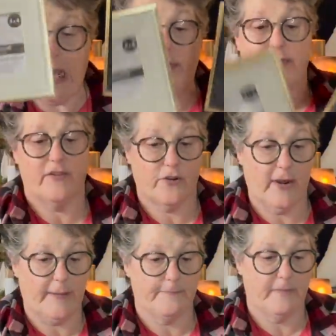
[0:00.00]
These are
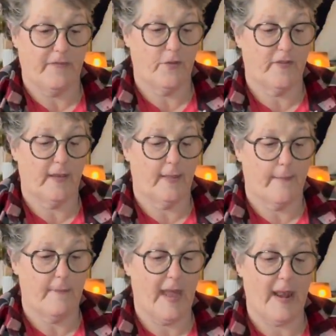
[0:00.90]
great if you see
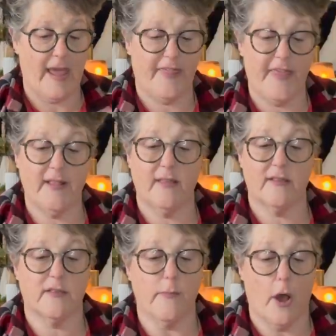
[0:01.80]
them. And I think the
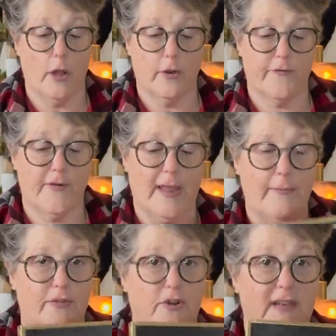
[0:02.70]
smaller
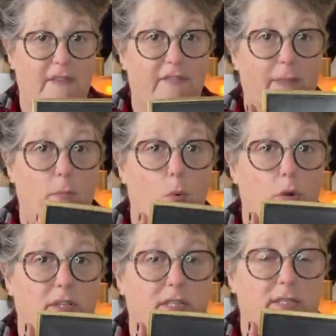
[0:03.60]
frames are definitely
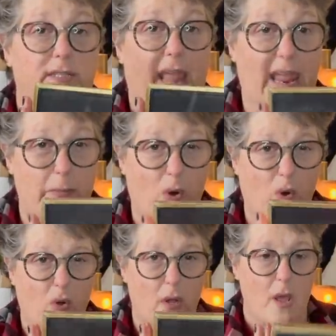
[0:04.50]
more
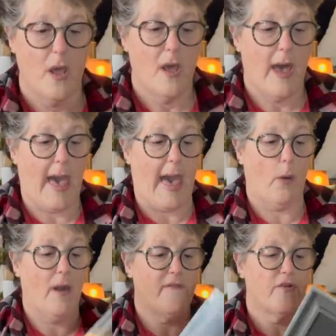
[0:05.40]
stable.
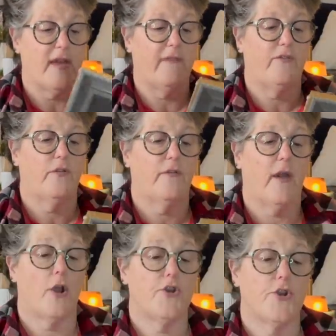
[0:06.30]
However, if you
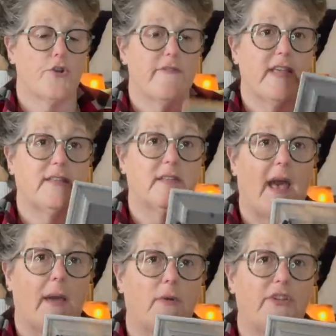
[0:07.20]
are nervous,
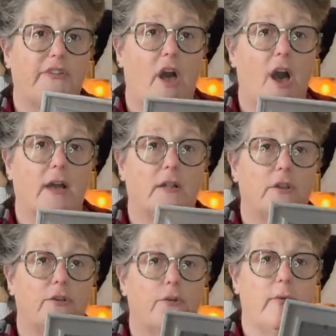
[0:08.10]
I would just hot
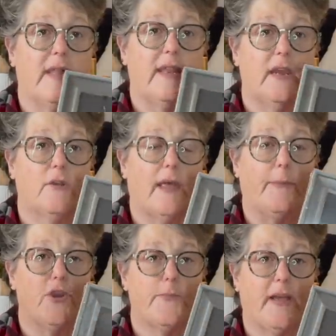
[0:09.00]
glue in here, like
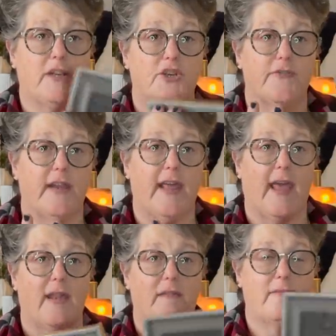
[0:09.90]
put your picture in it
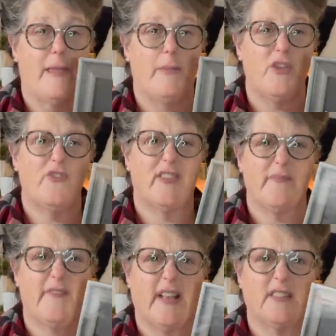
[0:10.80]
and maybe use
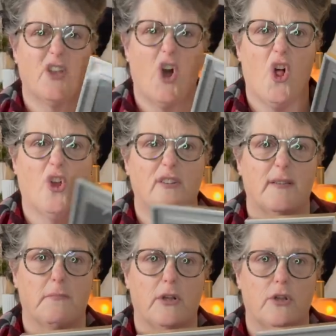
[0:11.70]
some Fix-All or
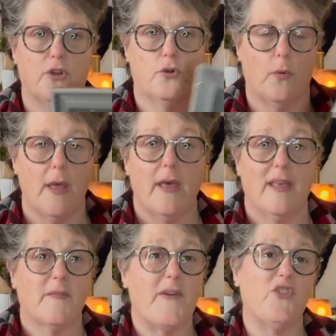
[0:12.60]
some glue,
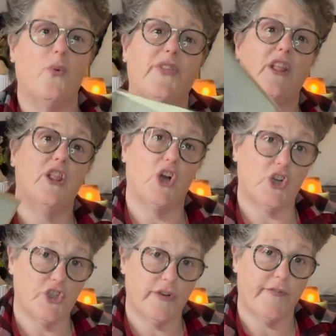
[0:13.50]
especially with the
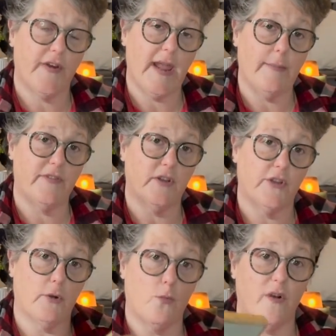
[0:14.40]
larger frames. They're a
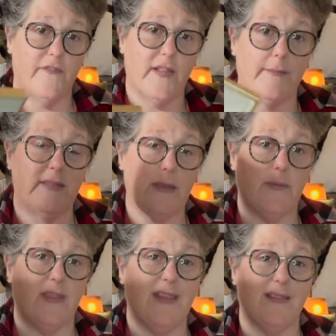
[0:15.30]
little more flimsy,
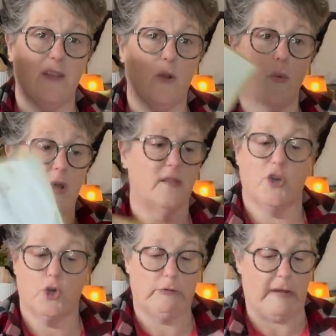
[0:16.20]
but these little ones
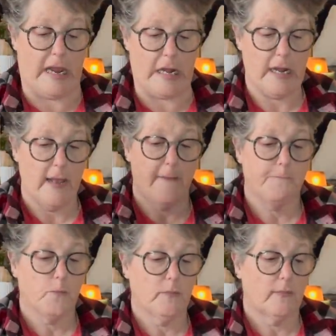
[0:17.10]
are great.
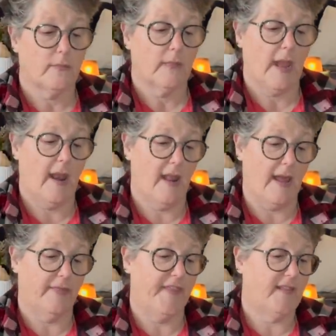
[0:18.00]
And
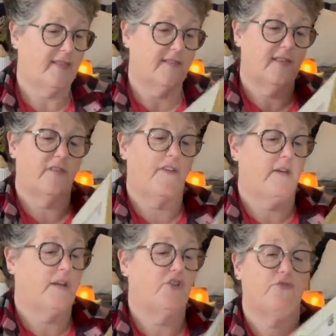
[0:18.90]
I think this is
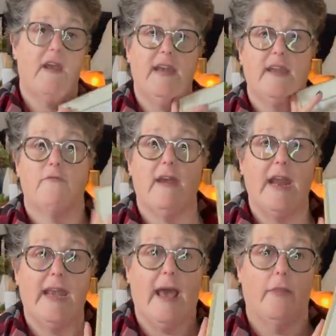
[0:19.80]
very trendy
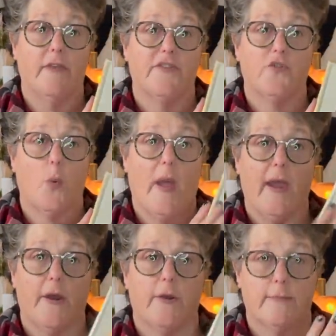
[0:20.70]
right now, the
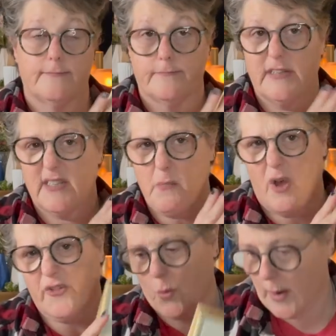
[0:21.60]
square, the
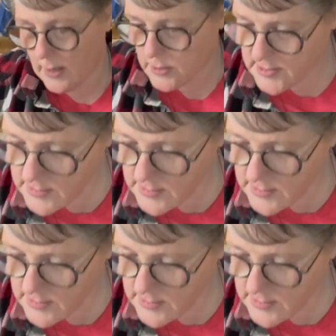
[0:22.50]
small squares.